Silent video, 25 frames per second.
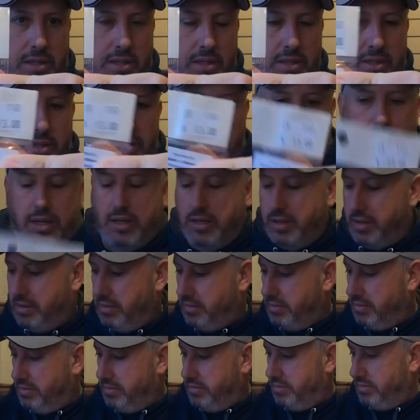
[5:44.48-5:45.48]
So
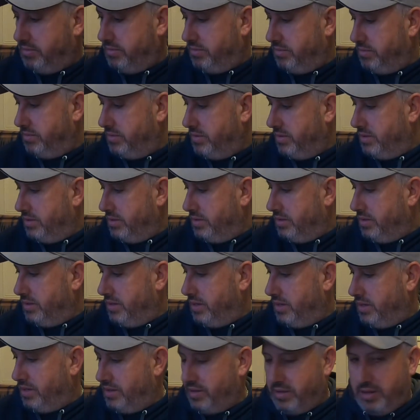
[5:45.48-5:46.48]

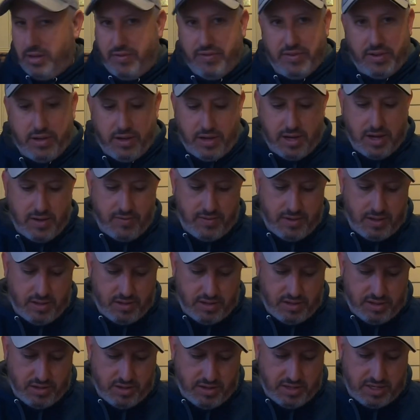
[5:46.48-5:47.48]
yeah, 35 and
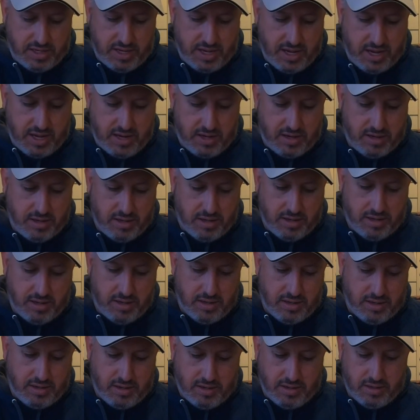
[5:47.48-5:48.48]
13
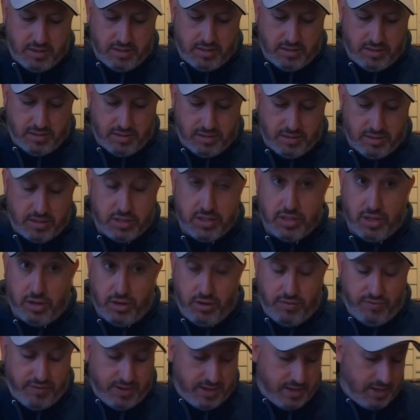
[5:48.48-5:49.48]
so
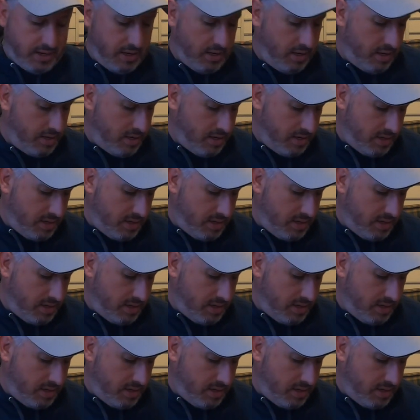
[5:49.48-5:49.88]
far